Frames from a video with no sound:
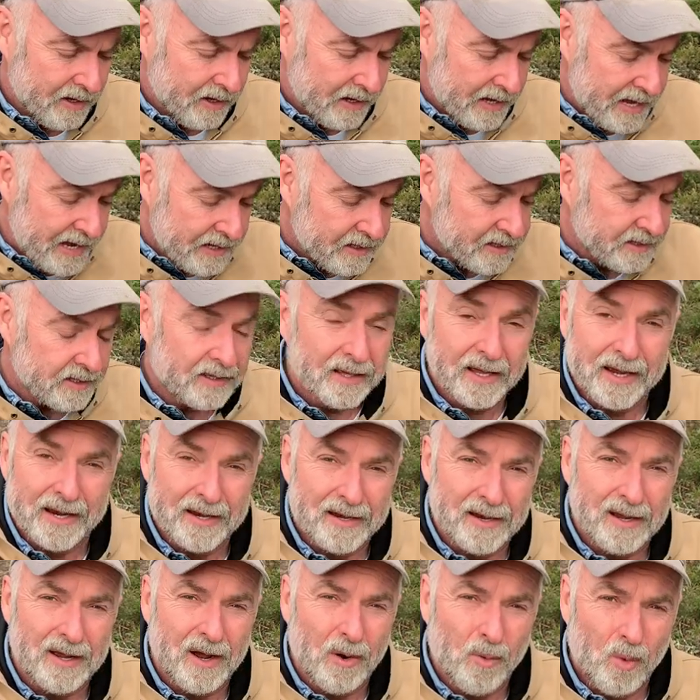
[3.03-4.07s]
insulate
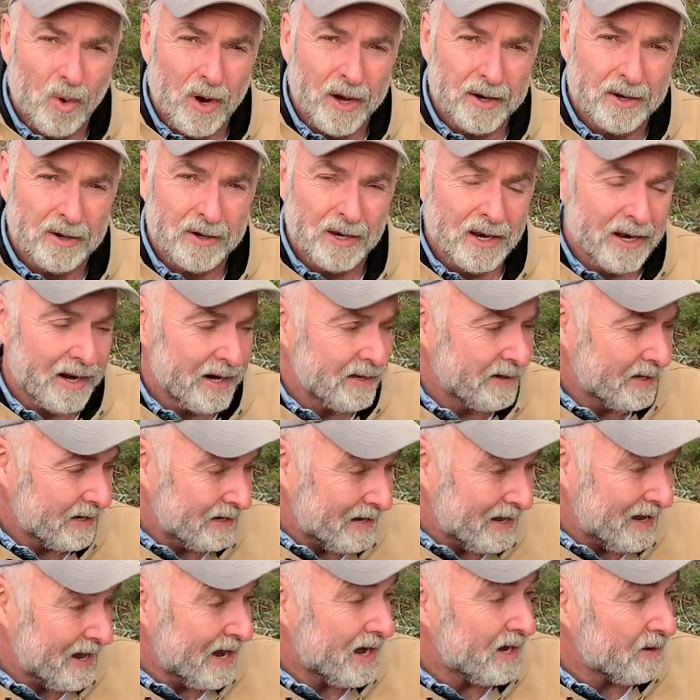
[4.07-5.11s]
a water line that
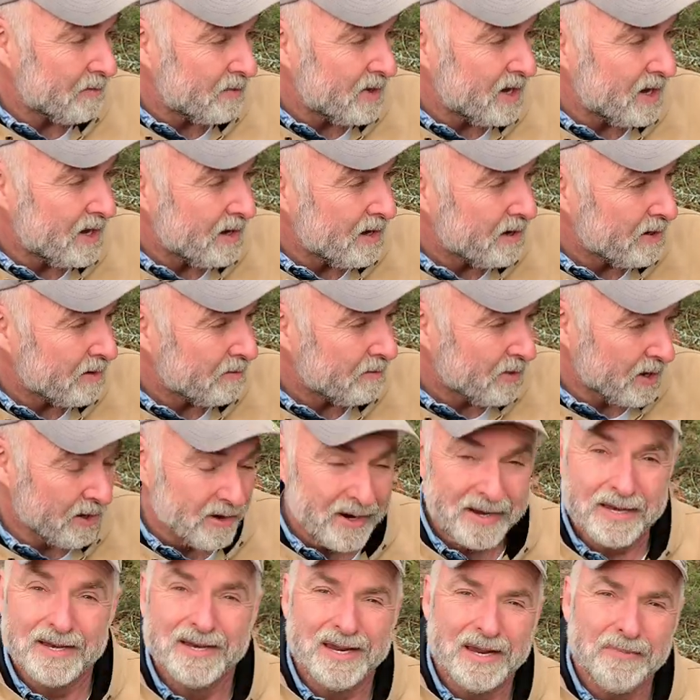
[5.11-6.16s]
can't be very
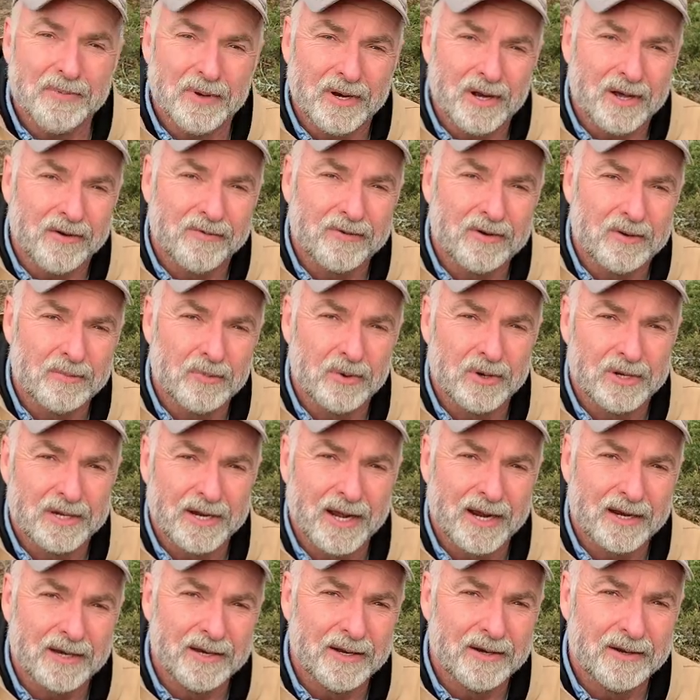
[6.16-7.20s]
deep enough to
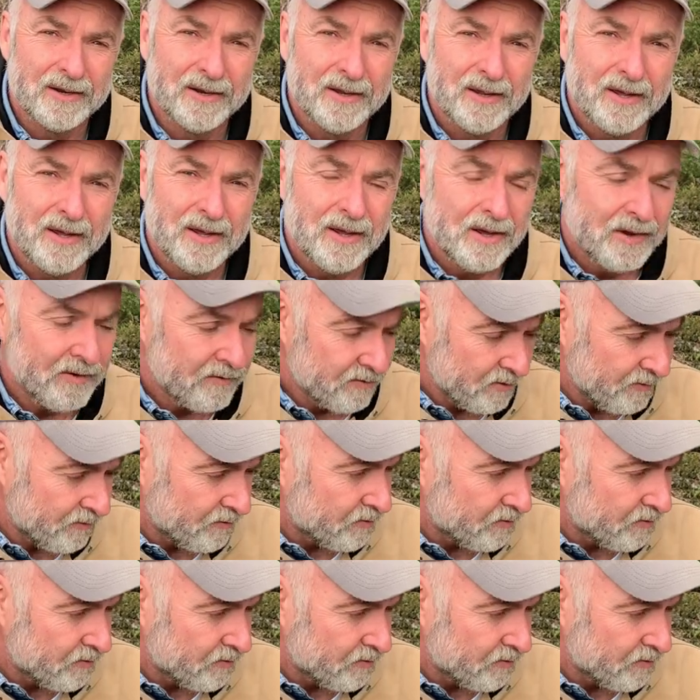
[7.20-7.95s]
protect it from